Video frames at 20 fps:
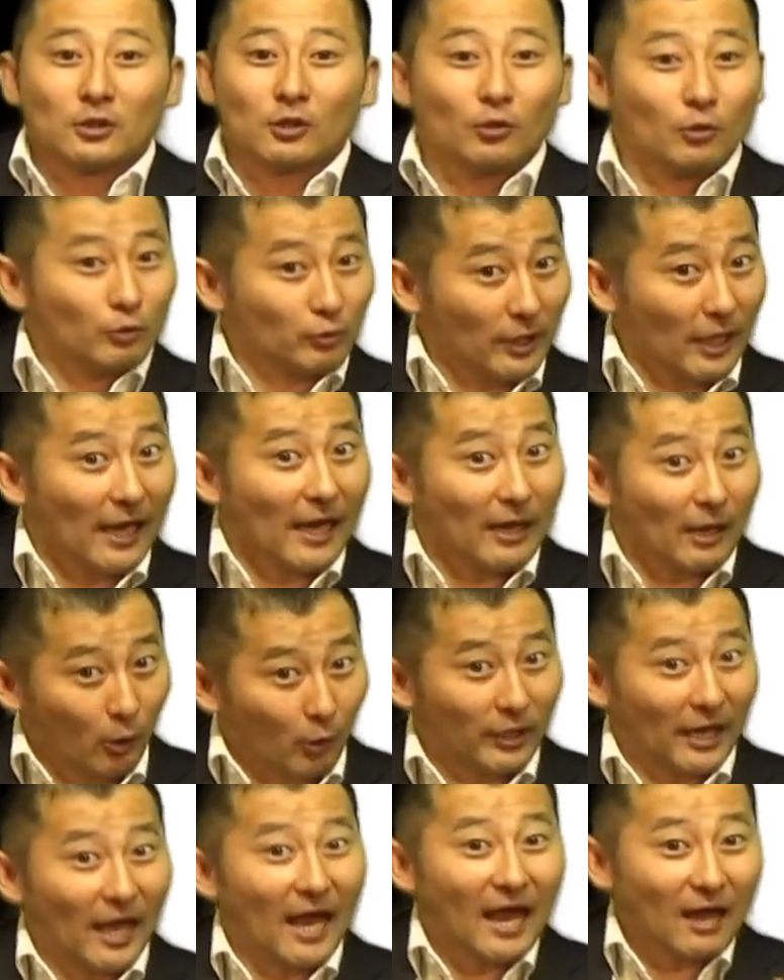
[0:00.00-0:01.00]

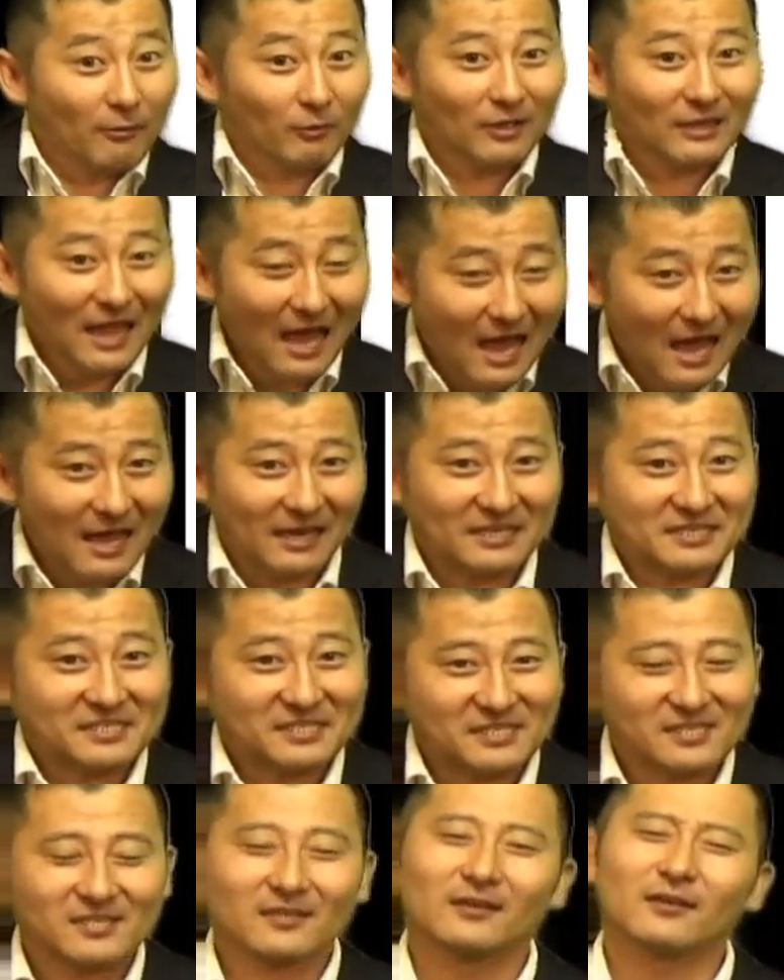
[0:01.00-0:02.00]
Okay,
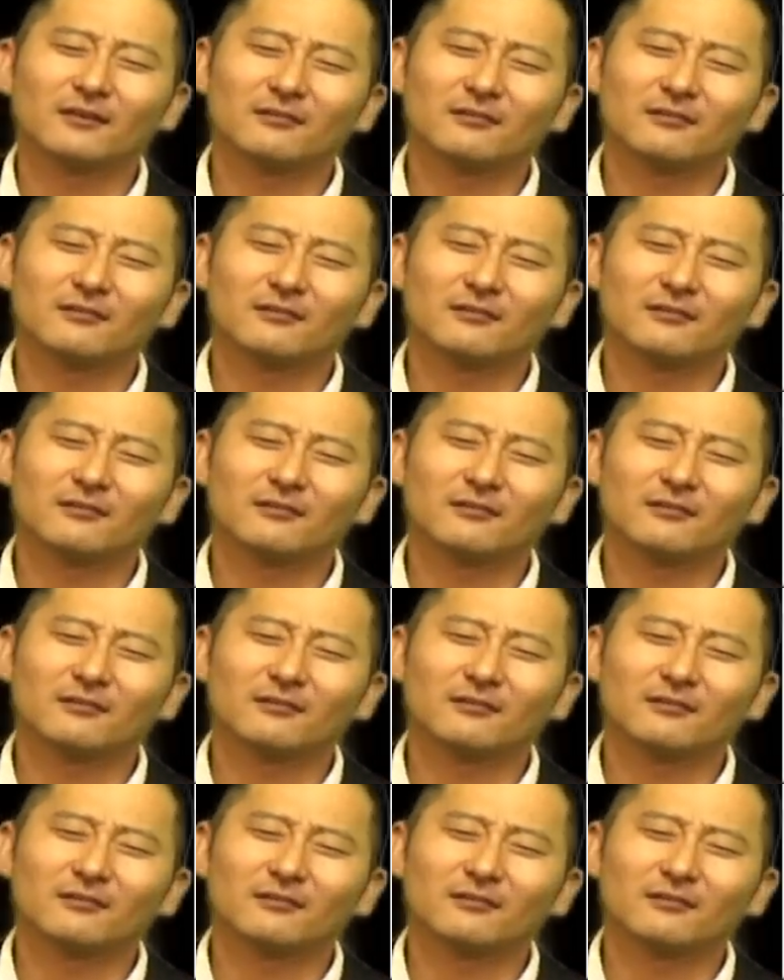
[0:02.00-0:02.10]
relax.